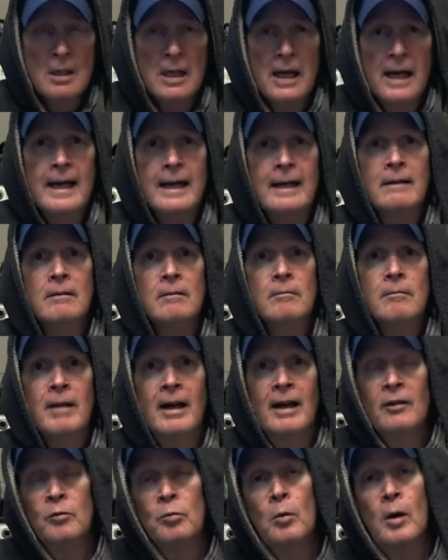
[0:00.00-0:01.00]
And
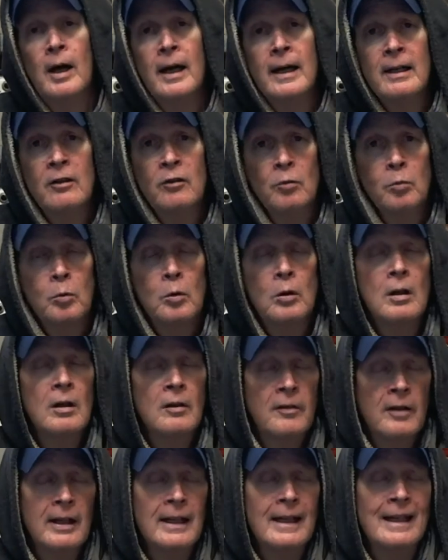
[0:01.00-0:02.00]
that's why it's
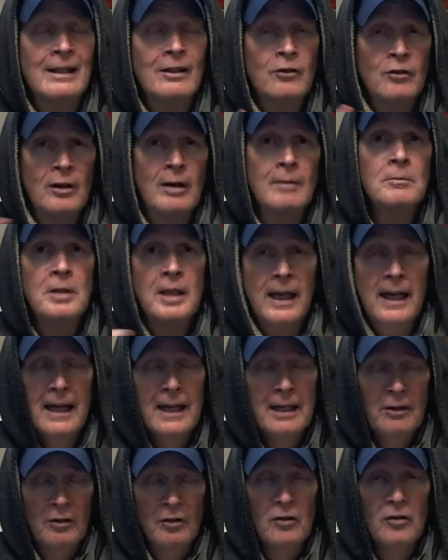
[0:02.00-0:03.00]
worth it in some
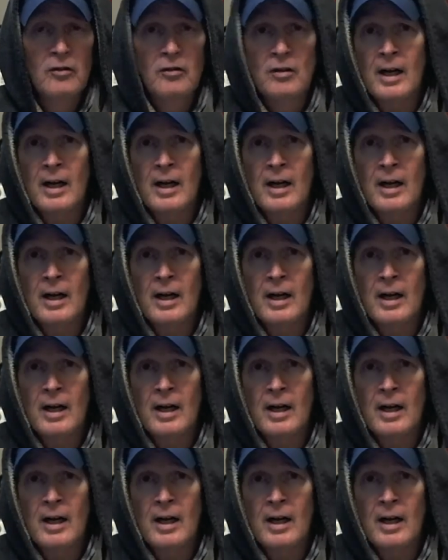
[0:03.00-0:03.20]
cases,